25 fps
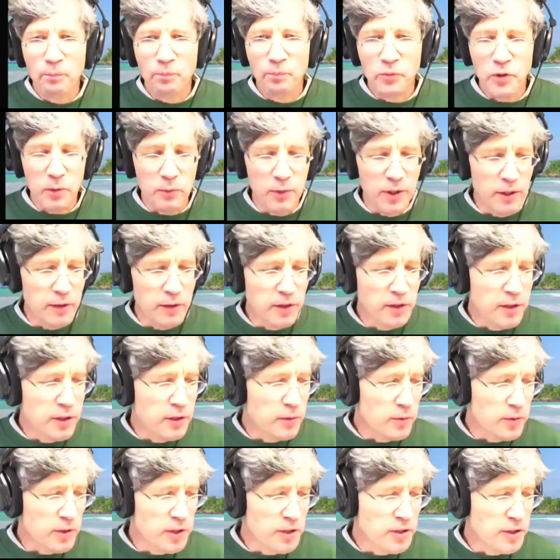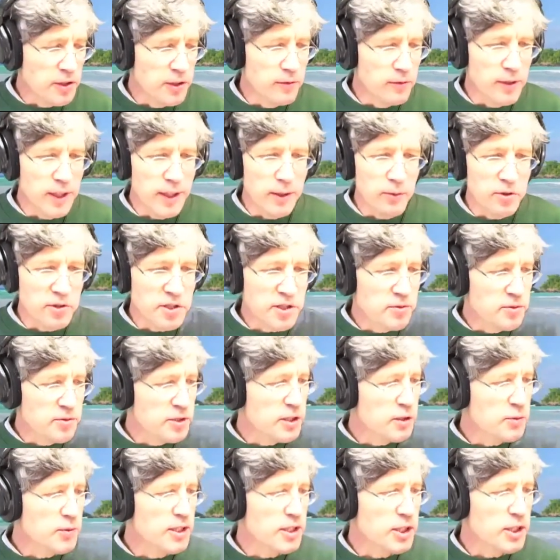Well, you know what the turn right was? It was a
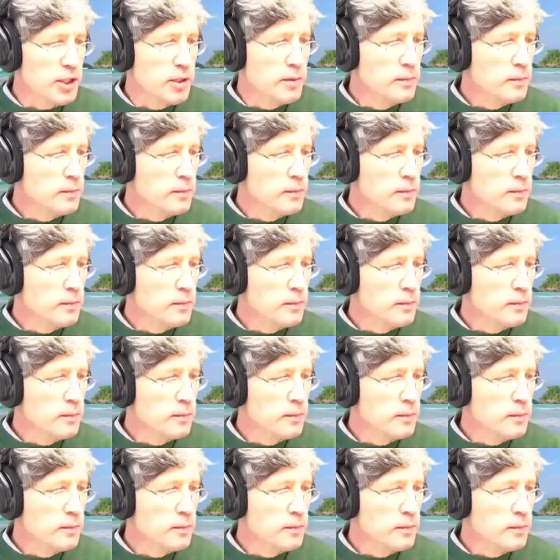switch.